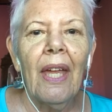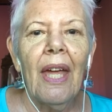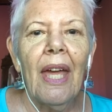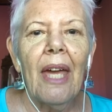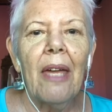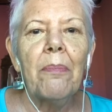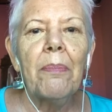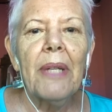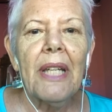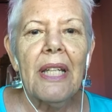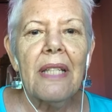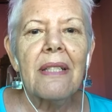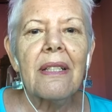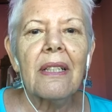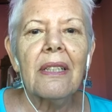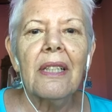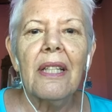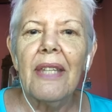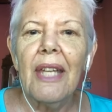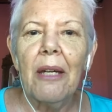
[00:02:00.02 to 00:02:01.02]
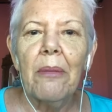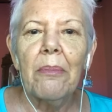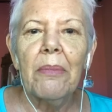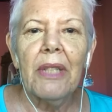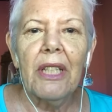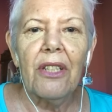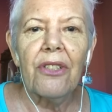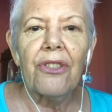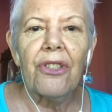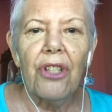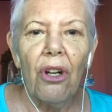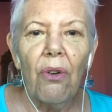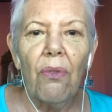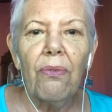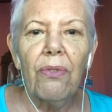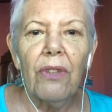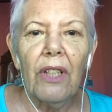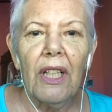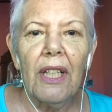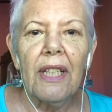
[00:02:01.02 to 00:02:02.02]
And basically that means no
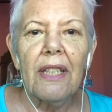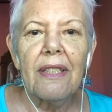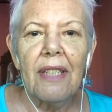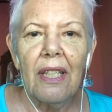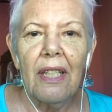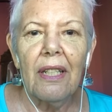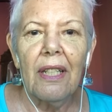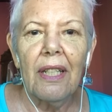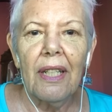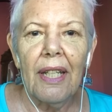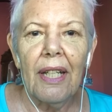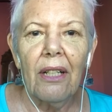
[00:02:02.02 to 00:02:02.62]
flights in and